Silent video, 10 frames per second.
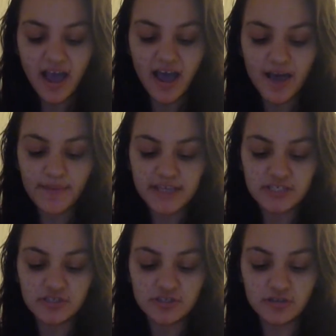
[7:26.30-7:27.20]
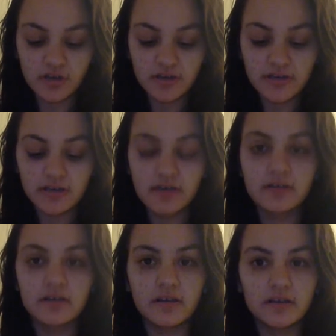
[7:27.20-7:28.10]
I started
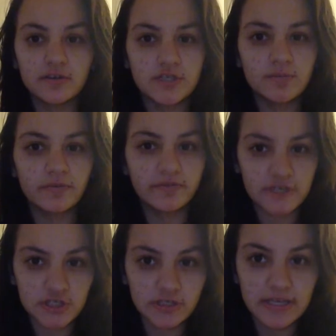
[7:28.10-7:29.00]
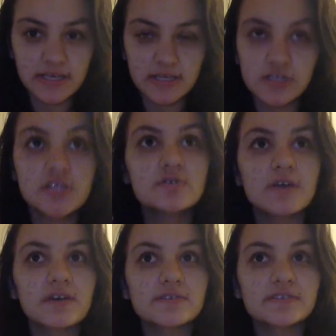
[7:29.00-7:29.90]
YouTube officially in
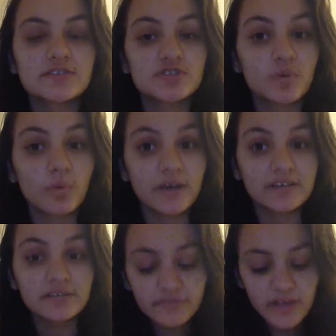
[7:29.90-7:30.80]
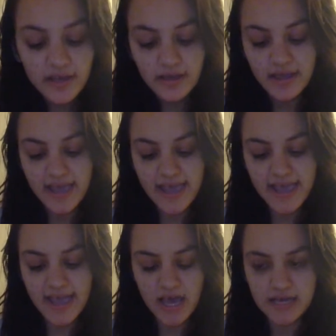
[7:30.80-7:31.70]
2012,
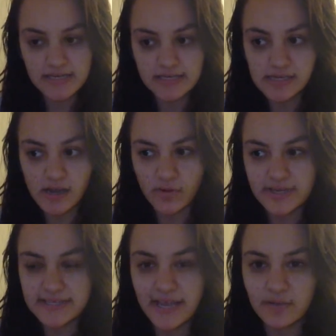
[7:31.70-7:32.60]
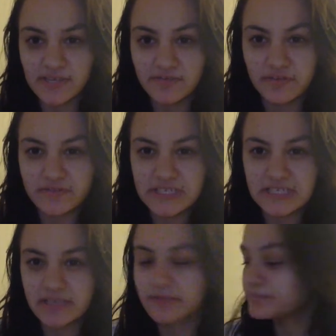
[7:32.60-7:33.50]
and I want to say I was like
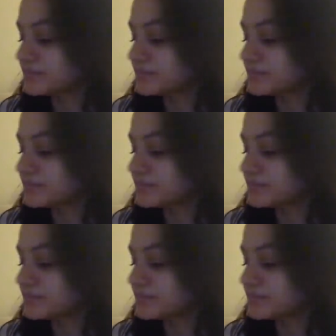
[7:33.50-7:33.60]
15,